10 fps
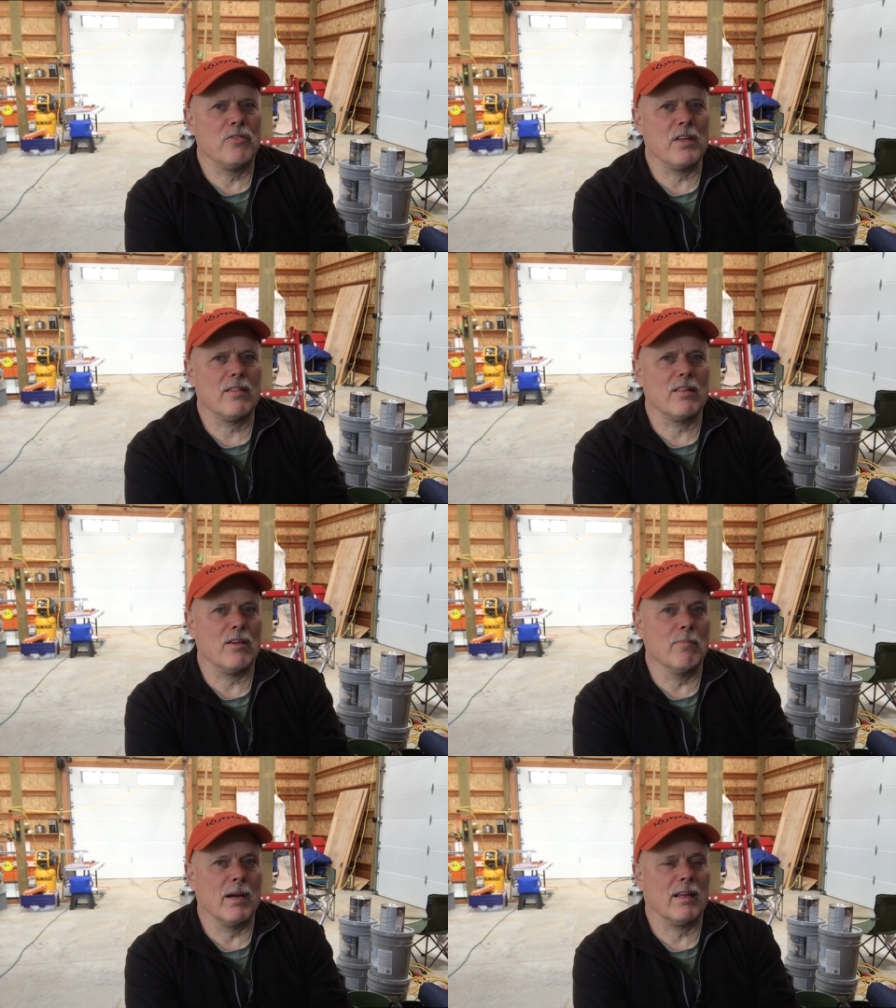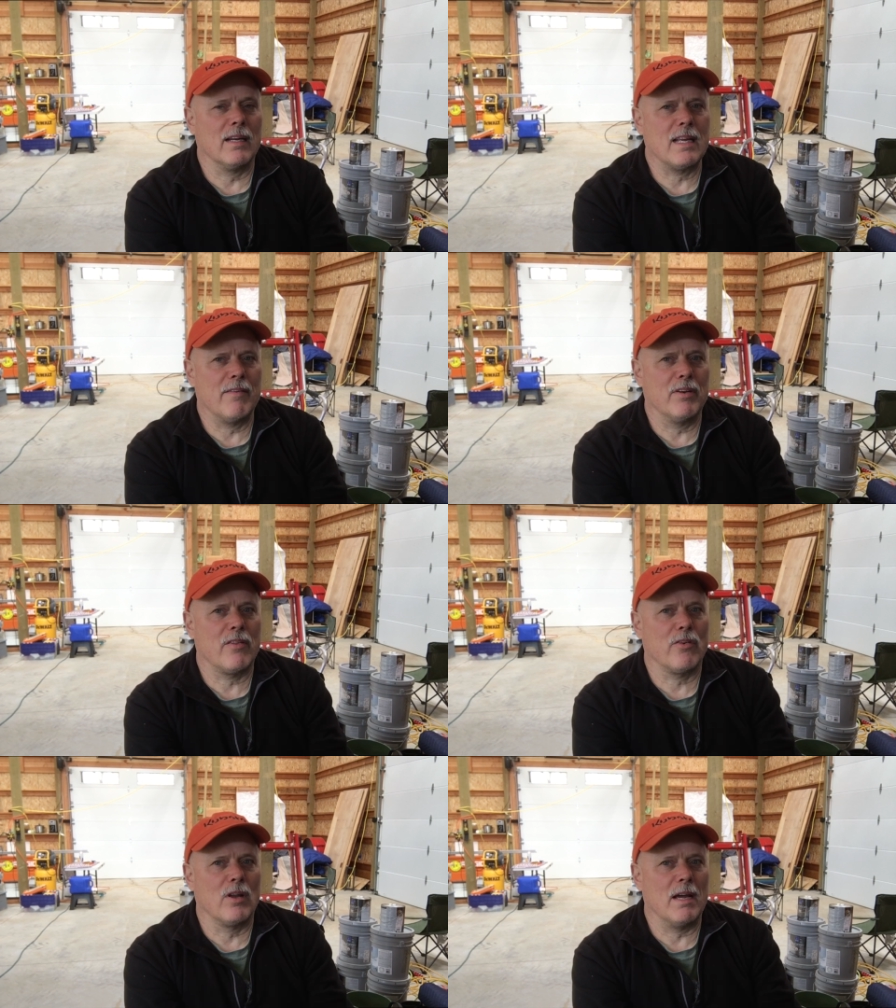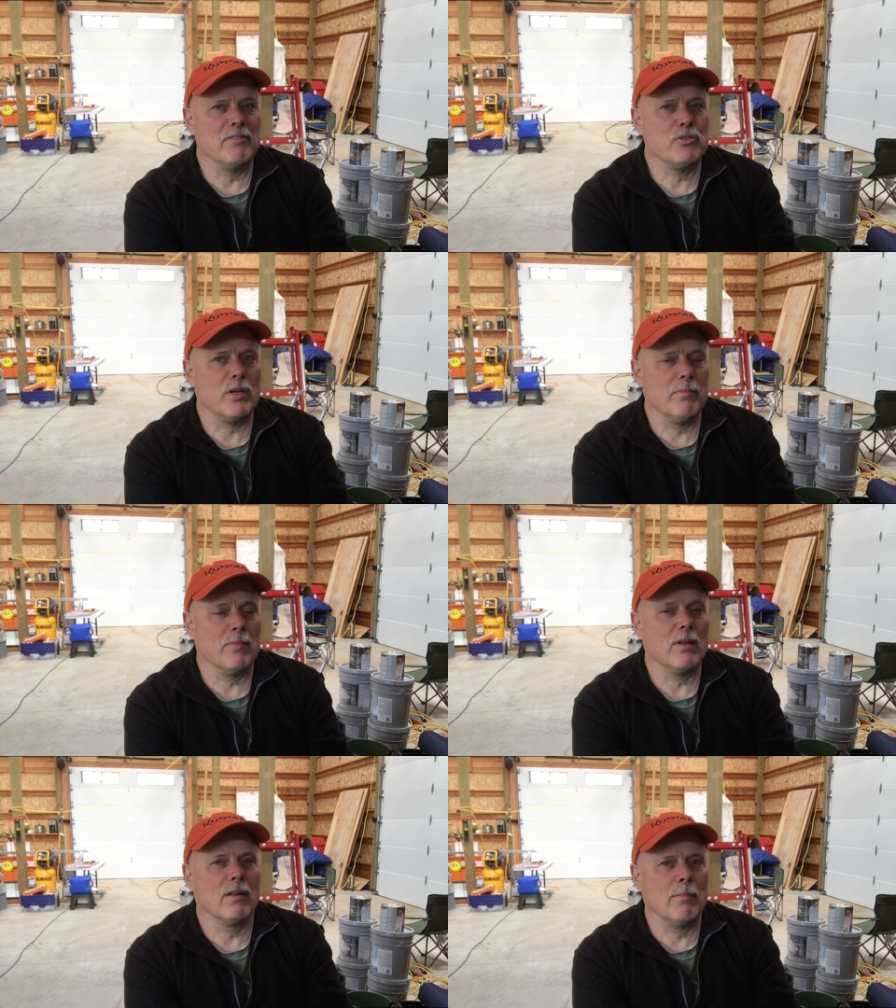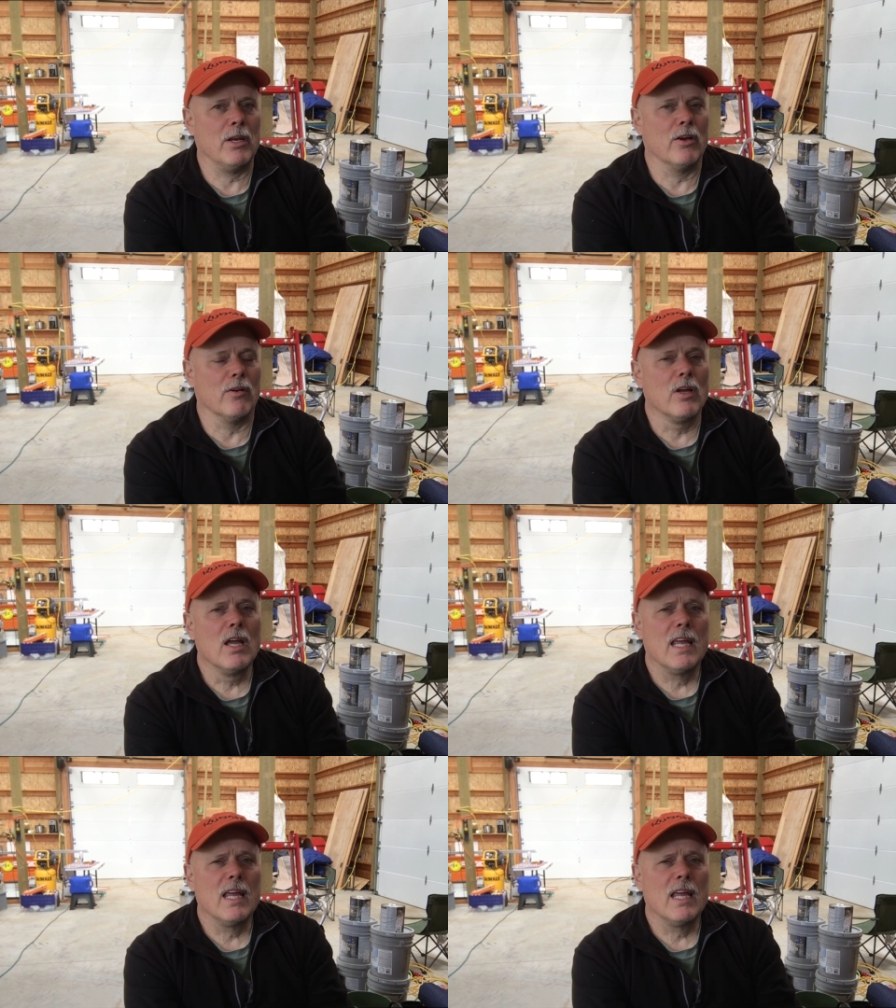think that you might like to have another live stream, let me know.